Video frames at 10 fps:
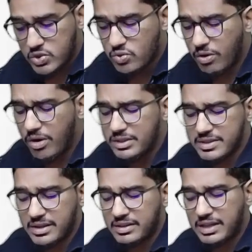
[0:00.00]
So all
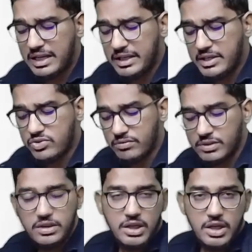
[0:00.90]
these are the contents of
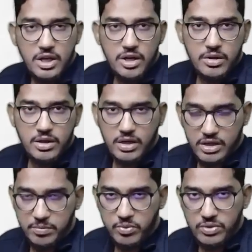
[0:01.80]
the
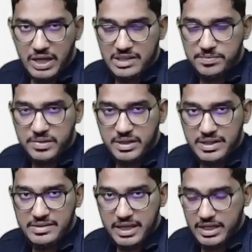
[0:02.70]
report as per
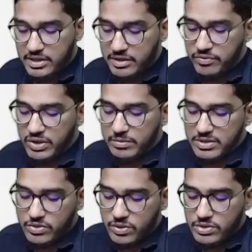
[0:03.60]
SAE
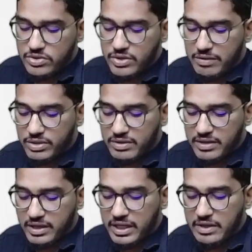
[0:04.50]
3400. Just you have to give
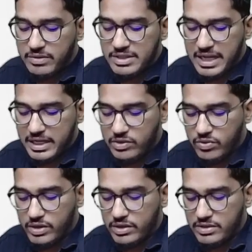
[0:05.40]
a reading once and
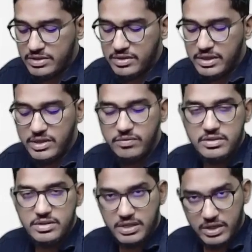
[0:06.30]
ignore it. Just read it
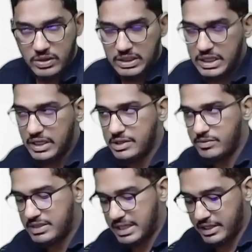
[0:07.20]
once, read all the content
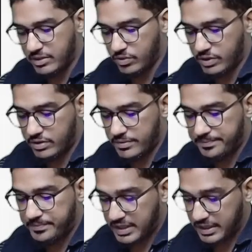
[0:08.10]
once and ignore it.
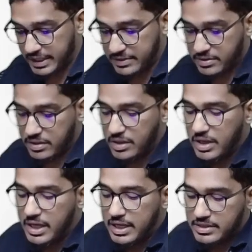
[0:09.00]
Next,
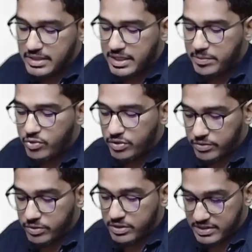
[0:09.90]
such a report
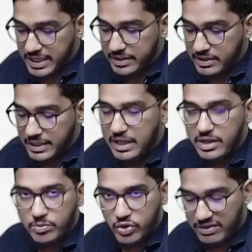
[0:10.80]
would state, in
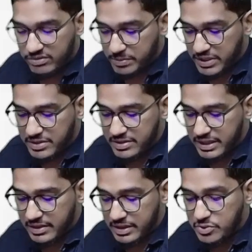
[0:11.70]
that report you have to mention
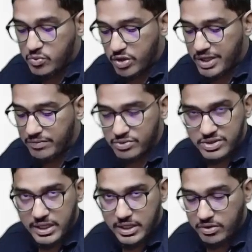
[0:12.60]
certain things, what you have to
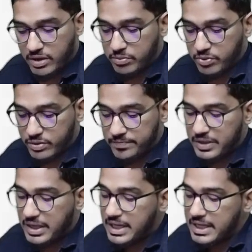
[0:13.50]
state in your report.
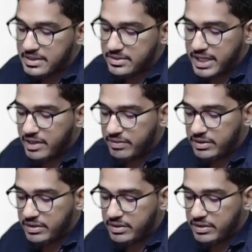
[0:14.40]
State